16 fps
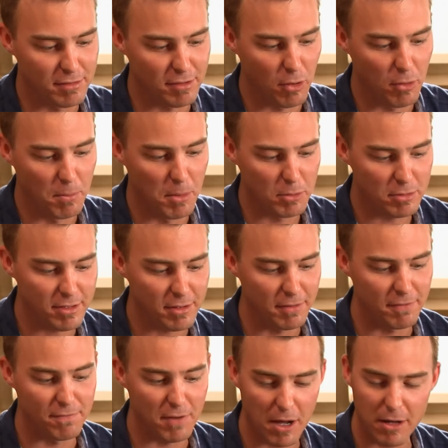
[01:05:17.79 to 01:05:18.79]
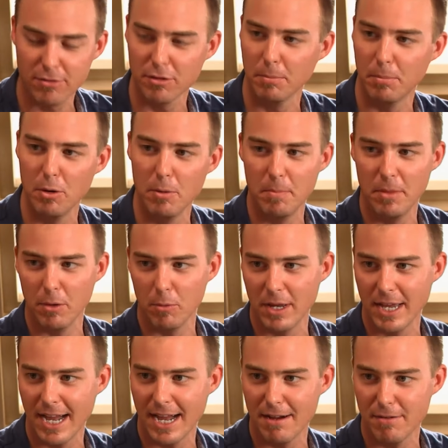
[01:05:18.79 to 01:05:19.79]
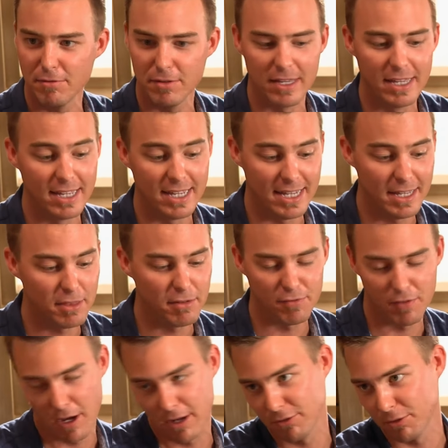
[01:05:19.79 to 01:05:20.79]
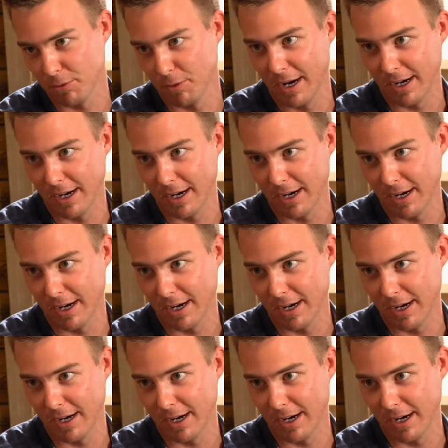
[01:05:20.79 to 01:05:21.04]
So most of the fossil poop that we have in the fossil